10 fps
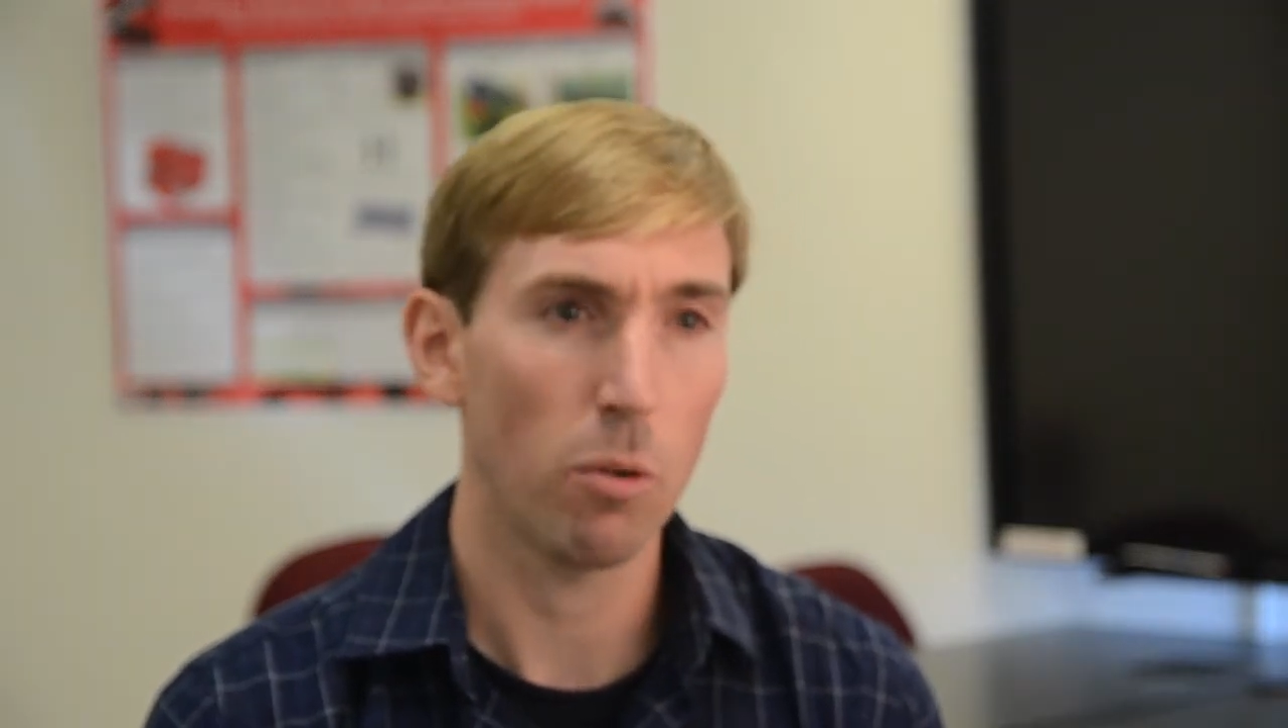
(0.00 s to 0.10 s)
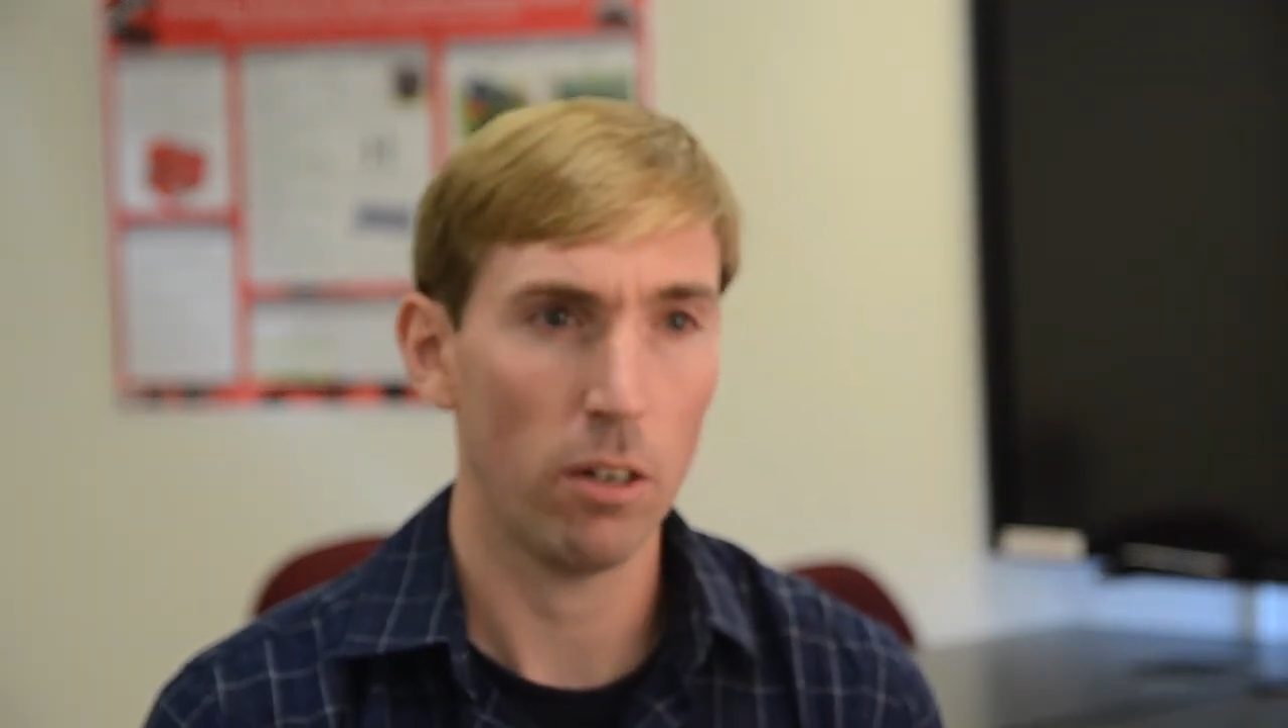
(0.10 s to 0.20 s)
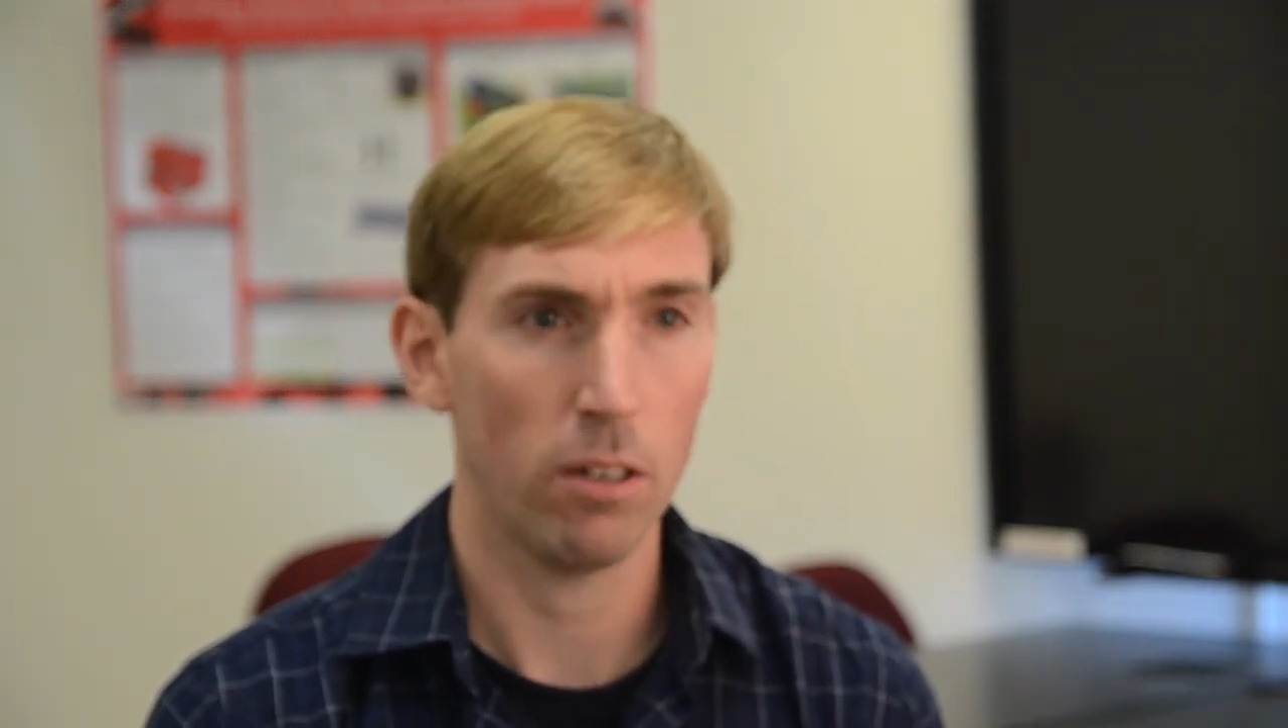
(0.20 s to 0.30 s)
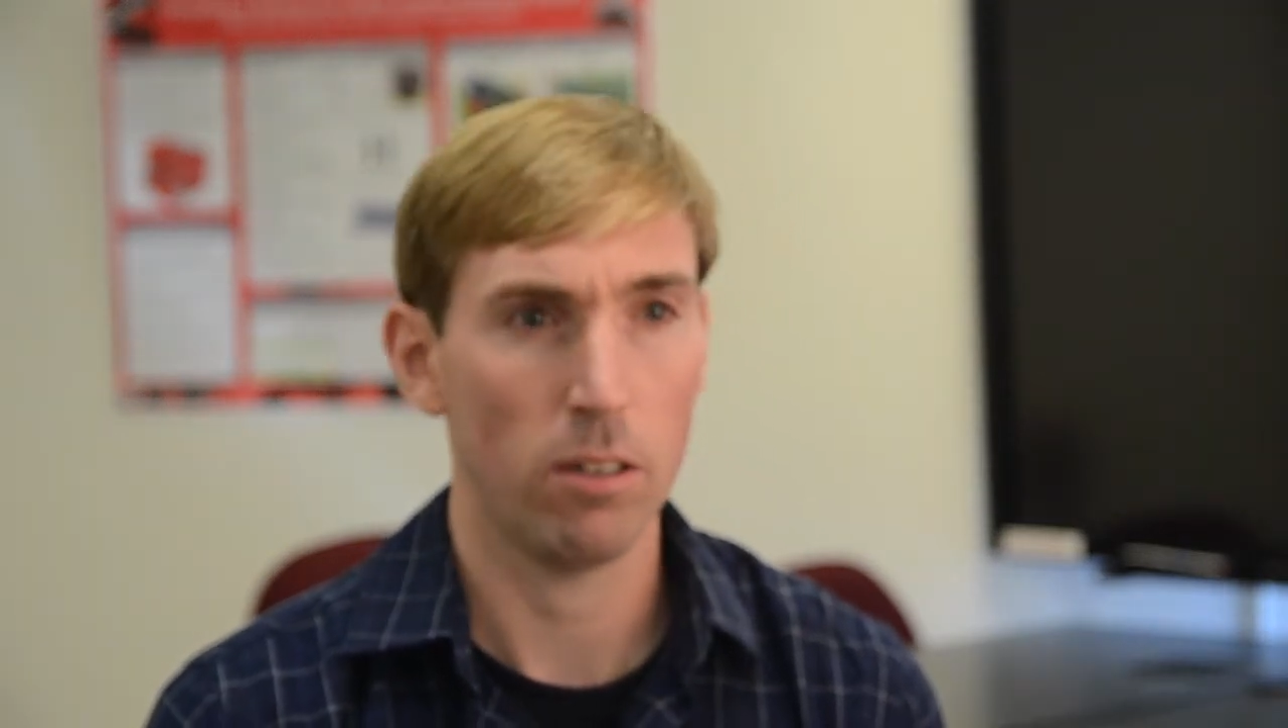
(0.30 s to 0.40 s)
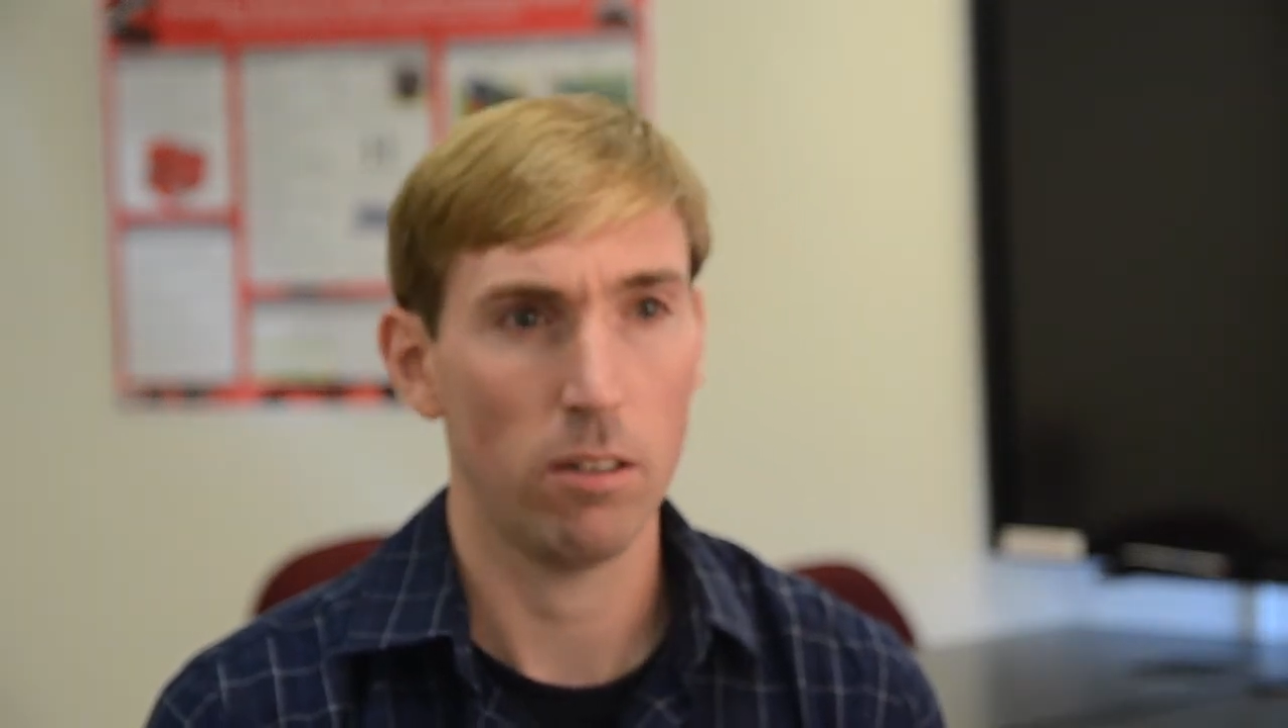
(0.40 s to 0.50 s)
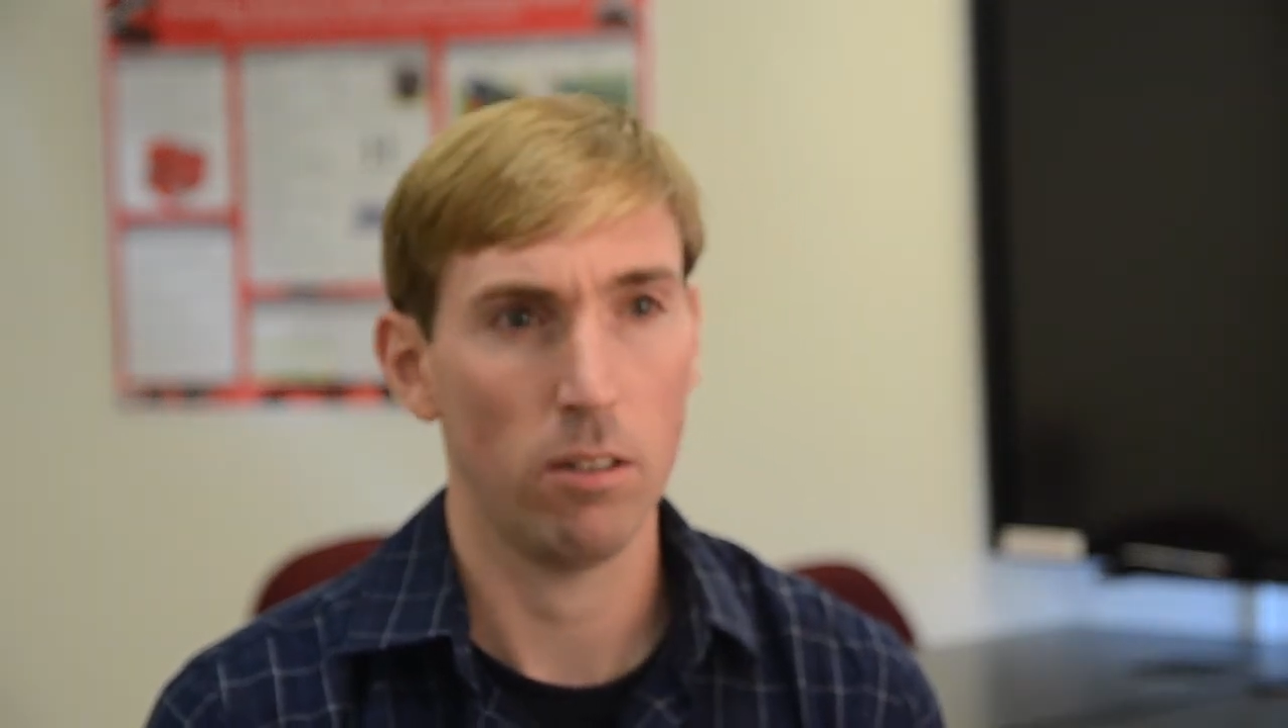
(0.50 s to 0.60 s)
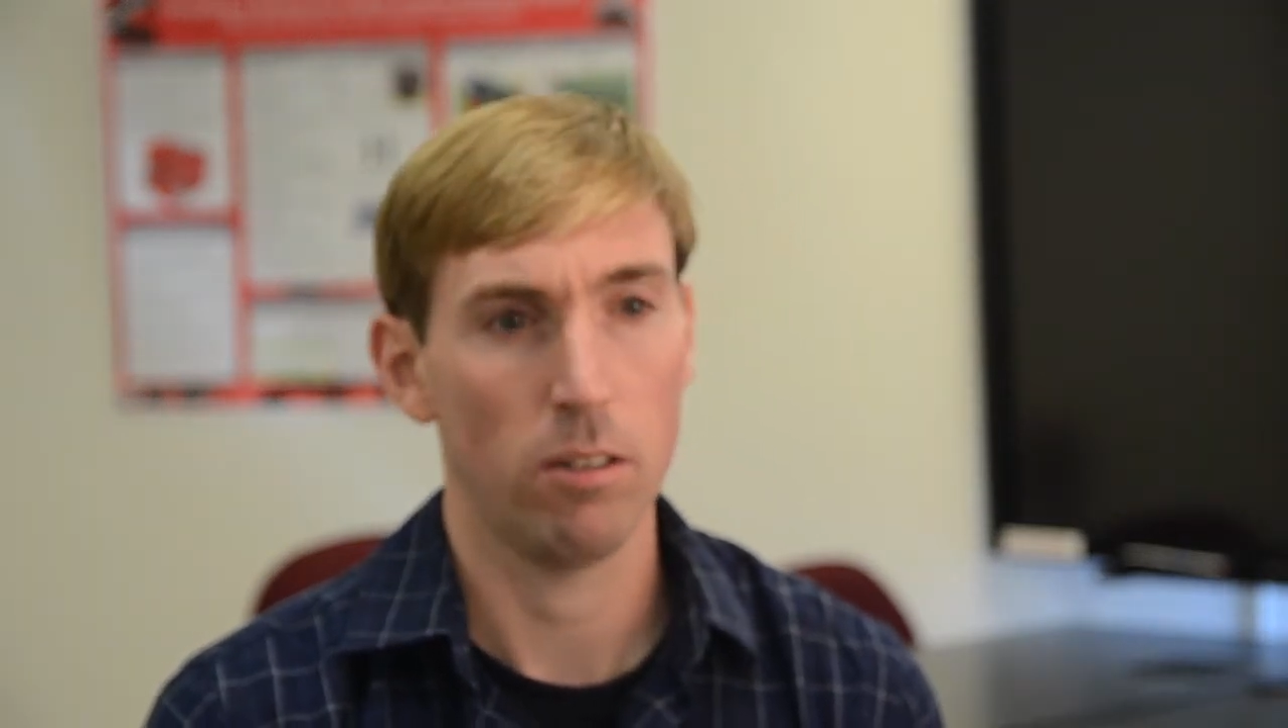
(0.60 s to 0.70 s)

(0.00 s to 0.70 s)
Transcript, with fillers: where